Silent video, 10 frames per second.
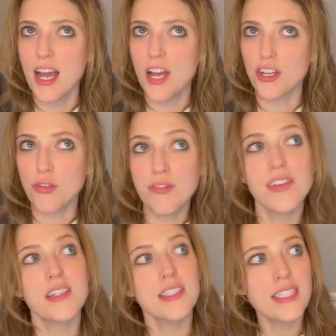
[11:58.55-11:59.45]
you
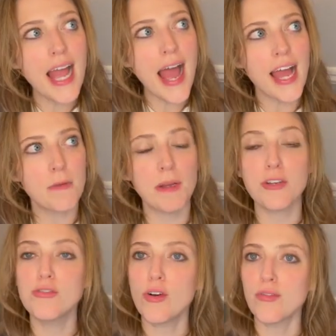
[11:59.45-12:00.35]
feel sad, but you
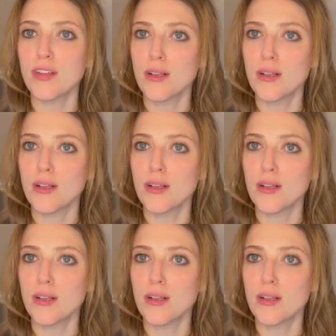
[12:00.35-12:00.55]
don't feel